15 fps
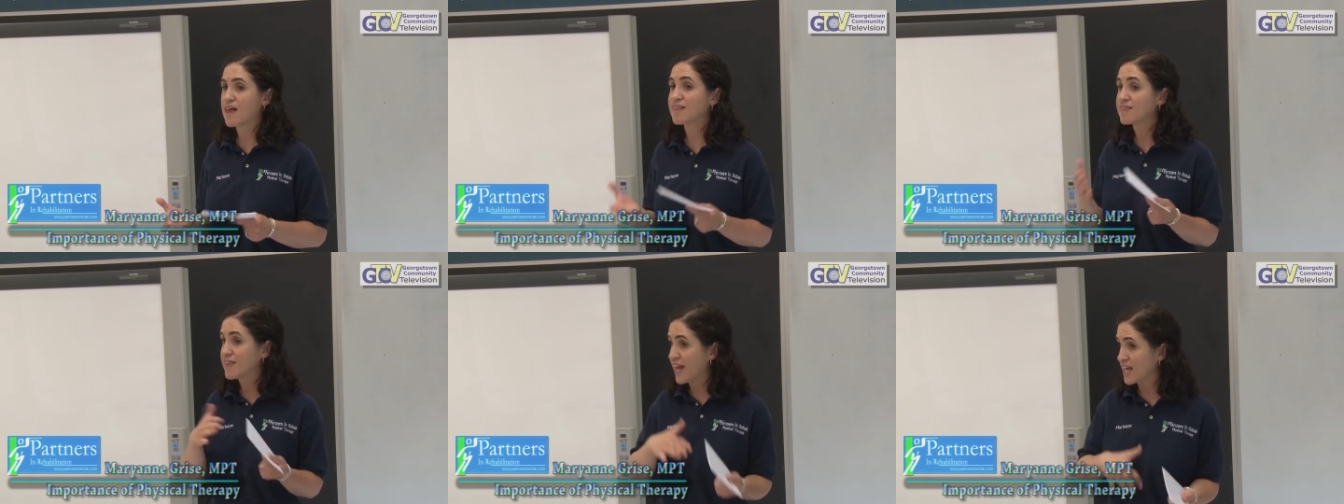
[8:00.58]

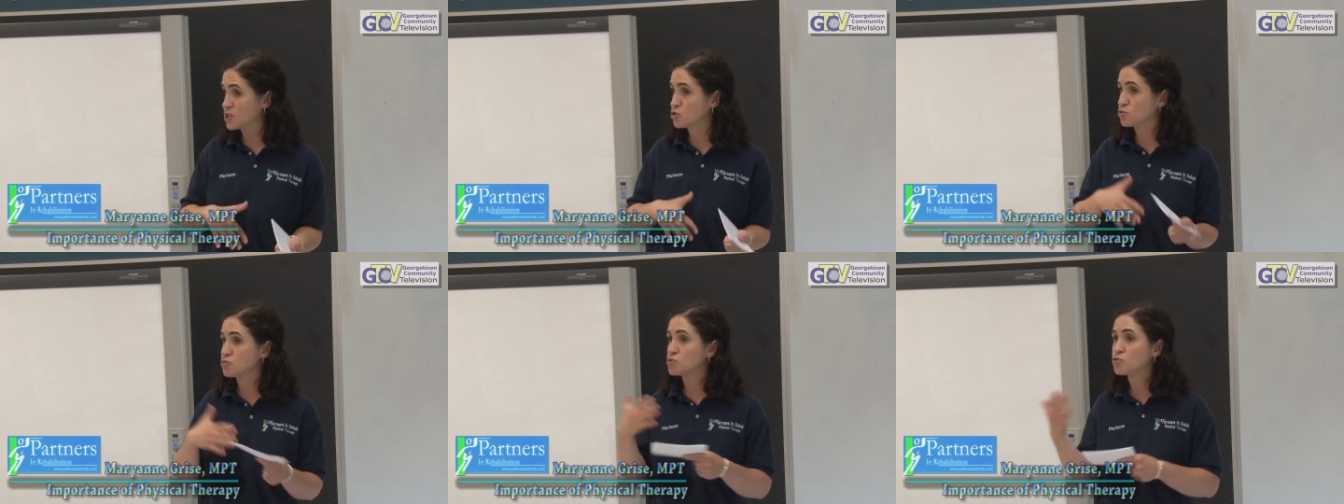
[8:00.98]
that they
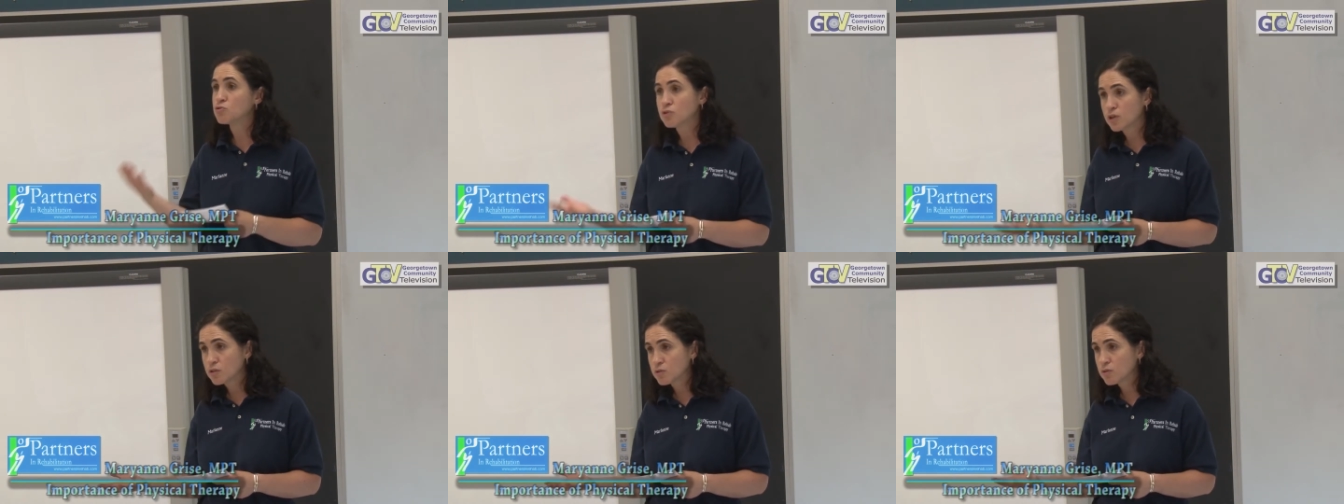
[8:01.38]
do
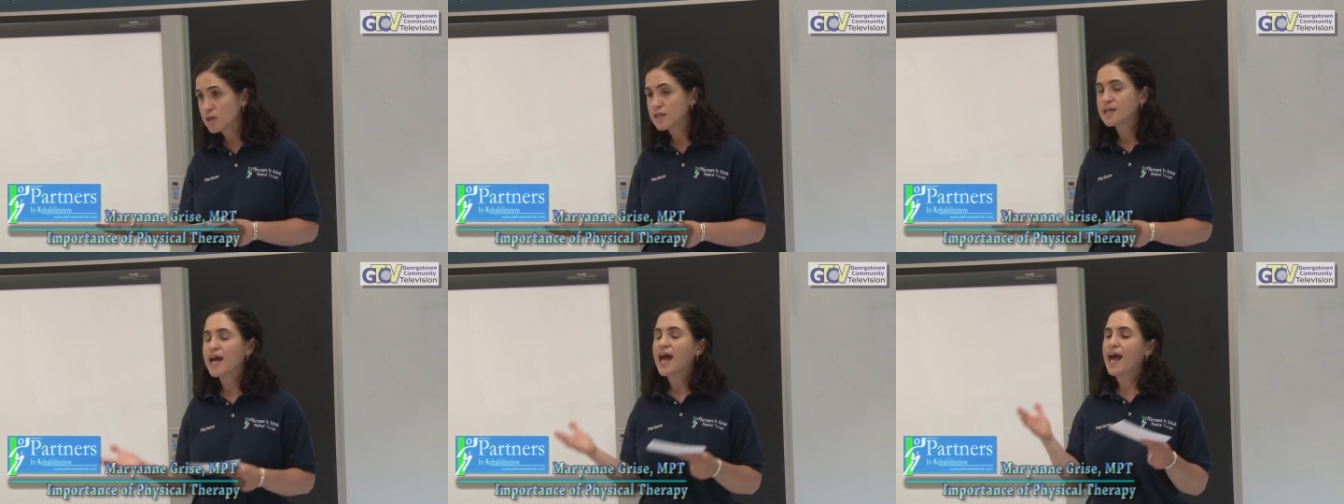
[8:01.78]
to you.
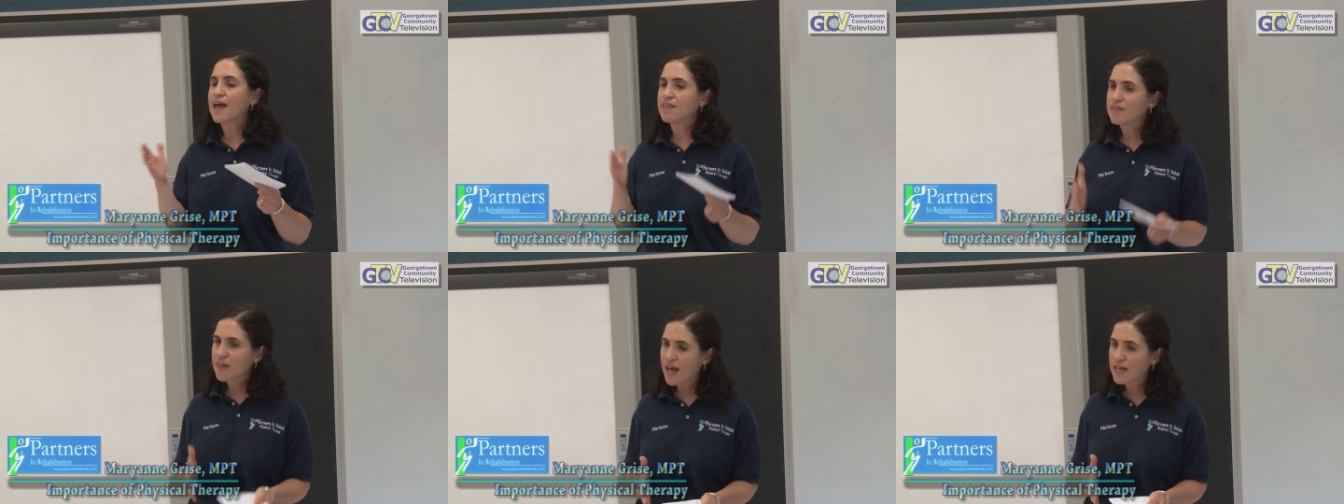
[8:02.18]

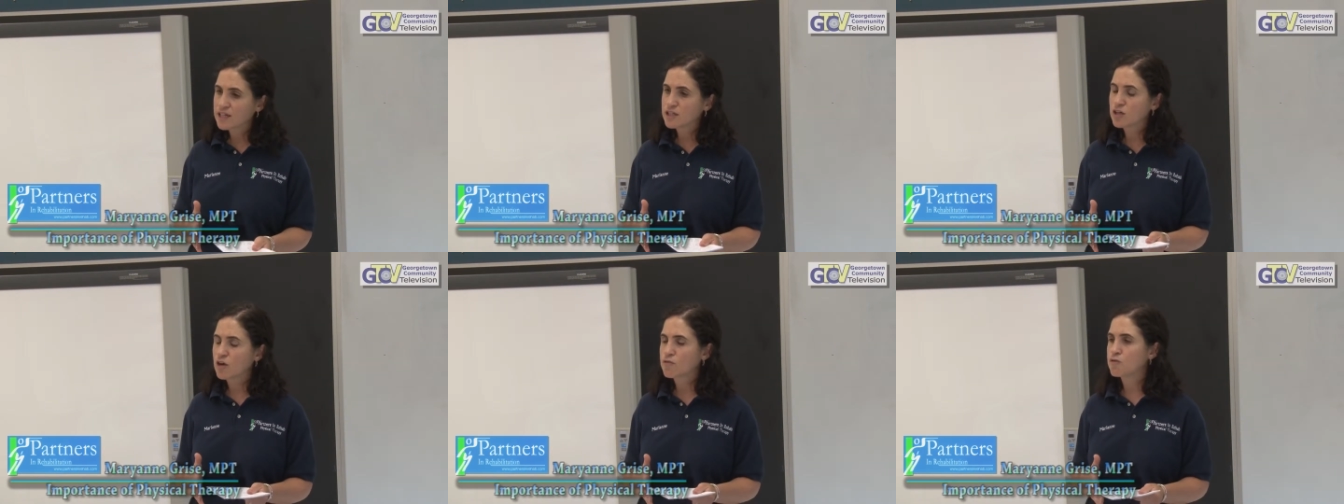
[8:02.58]
And
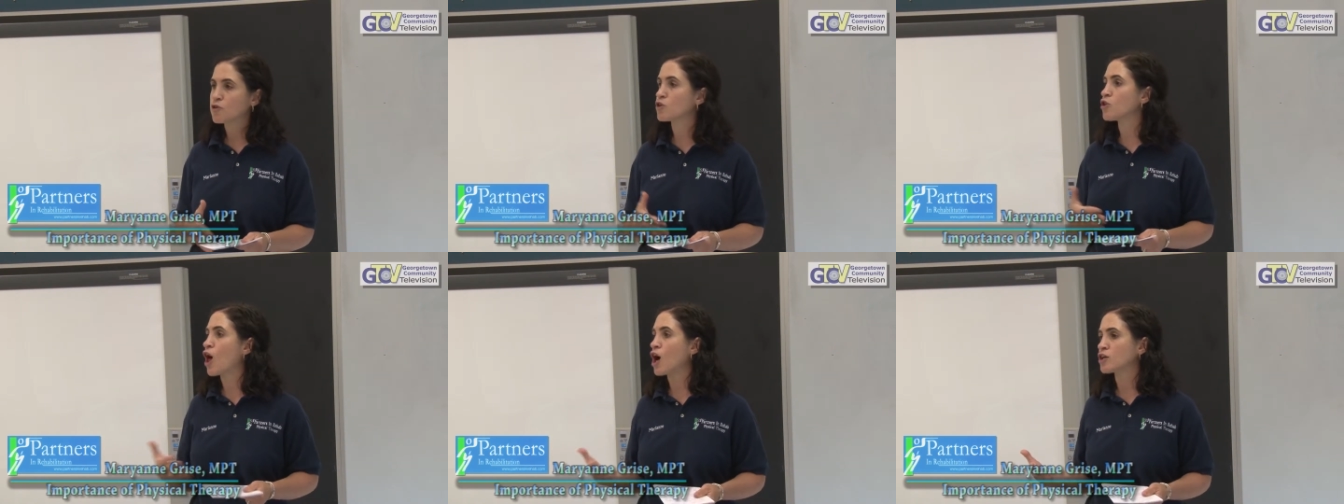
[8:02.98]
then
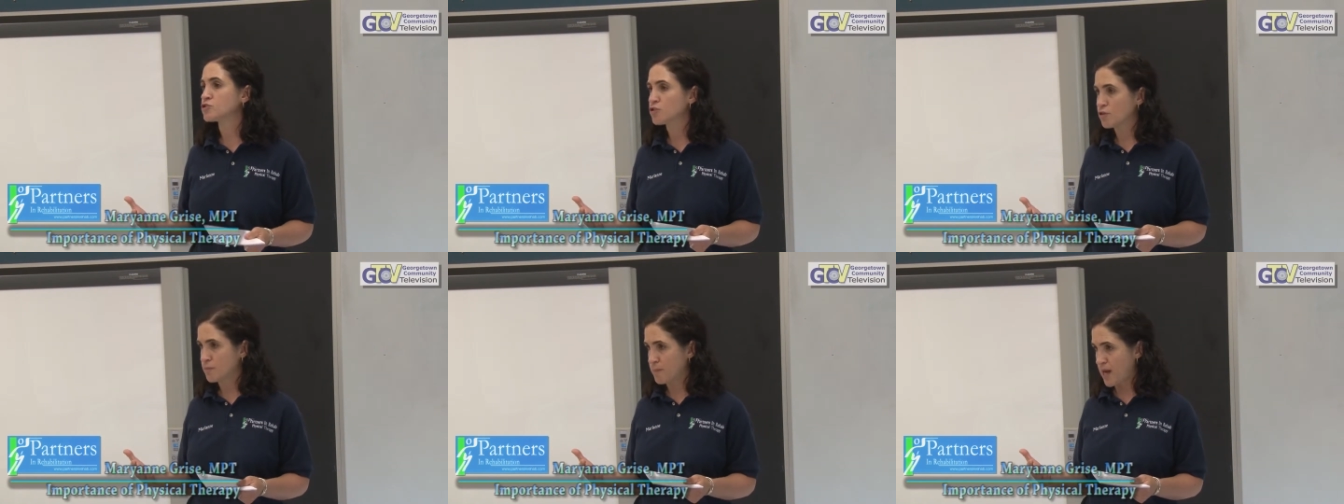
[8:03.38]
for
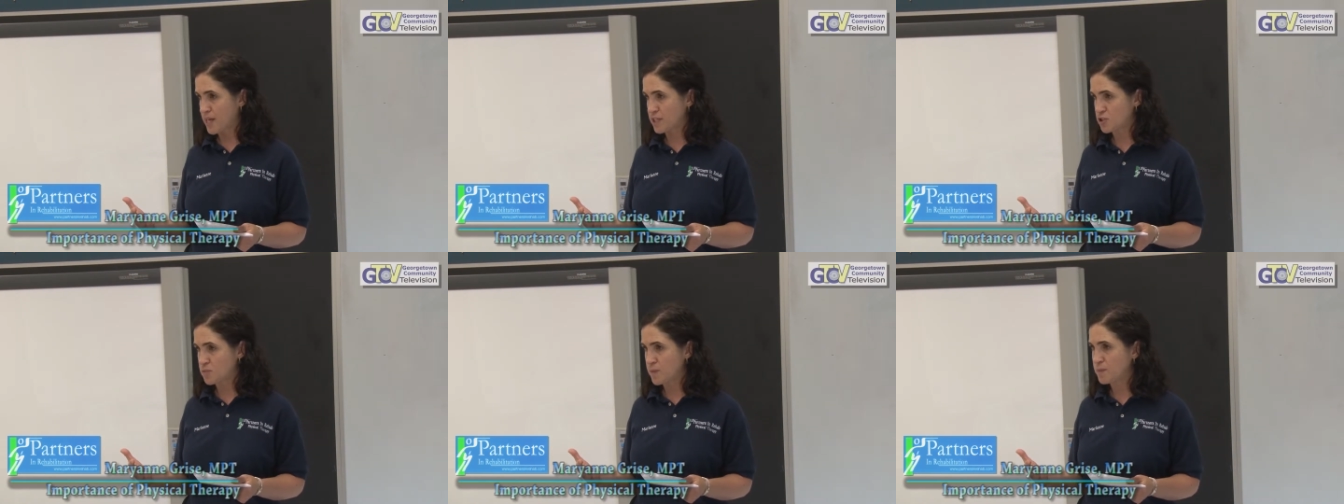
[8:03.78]
long-term
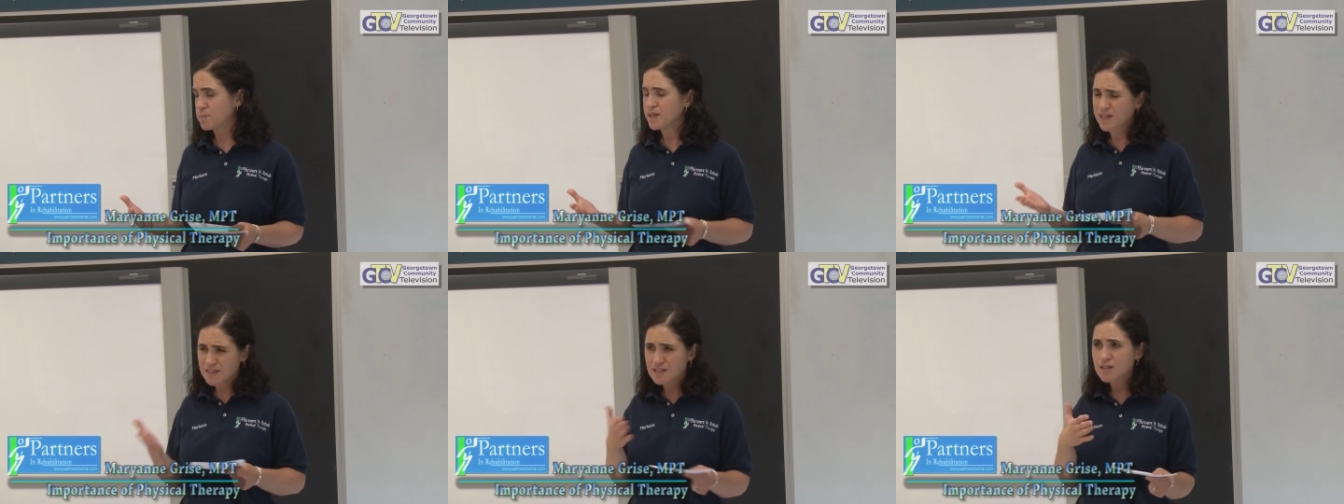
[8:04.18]
management,
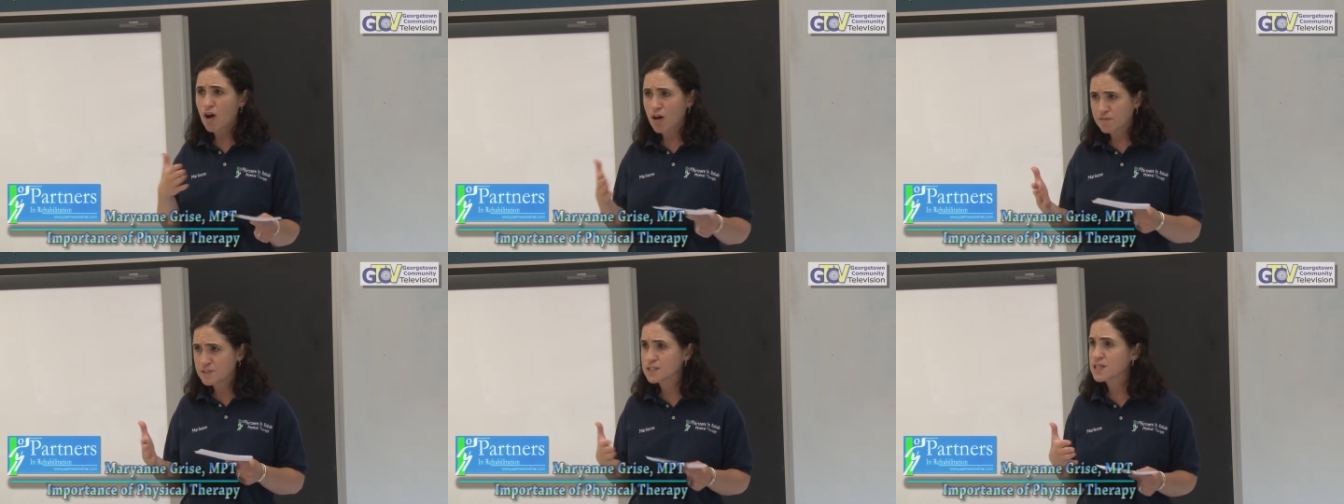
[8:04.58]
because
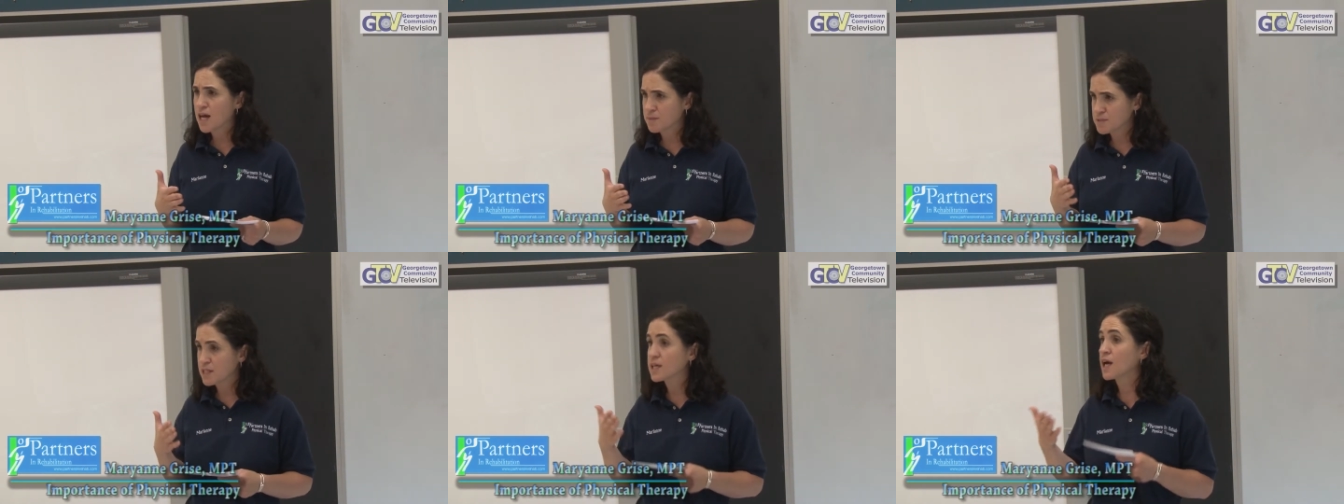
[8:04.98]

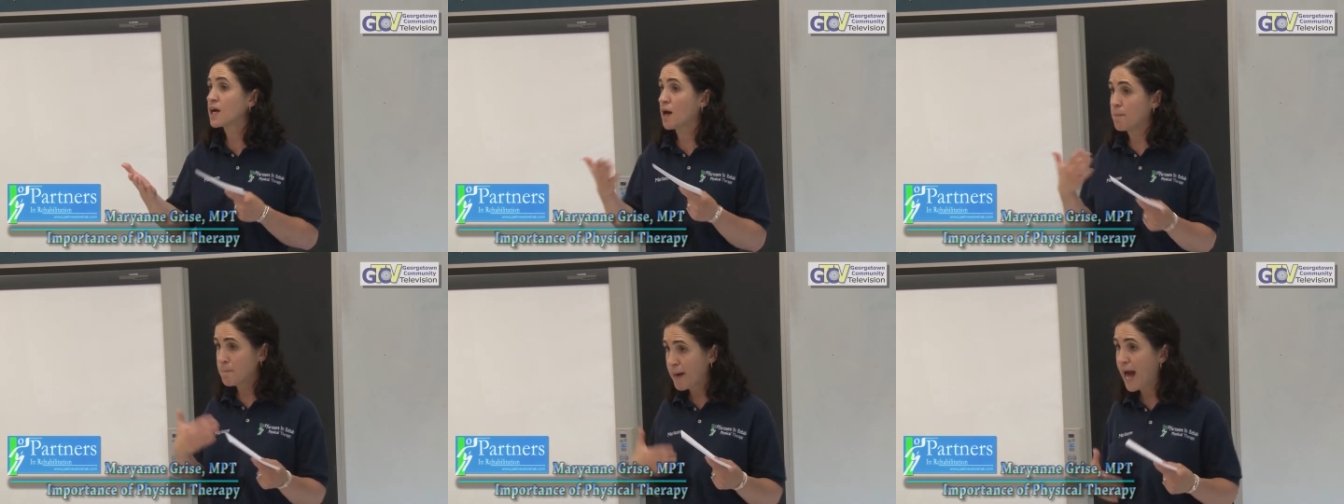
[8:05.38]
oftentimes it can
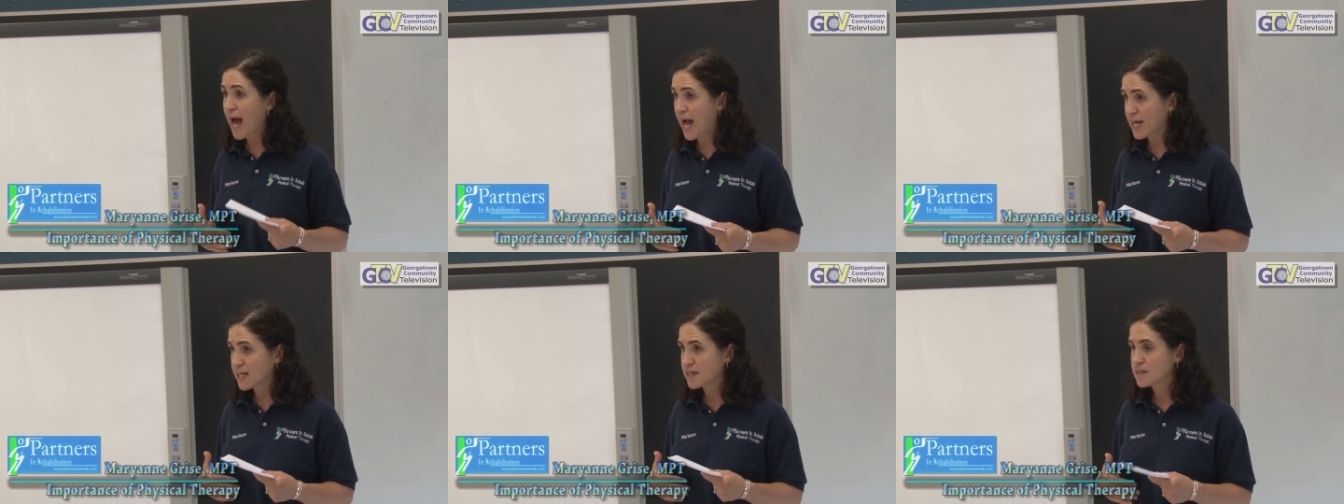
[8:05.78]
come
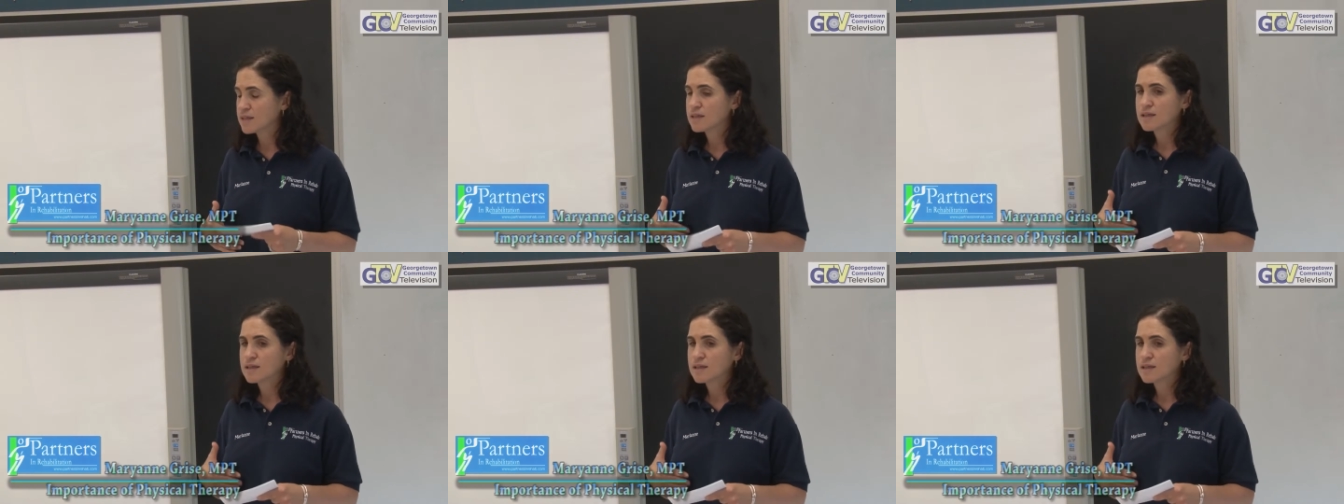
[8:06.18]
back,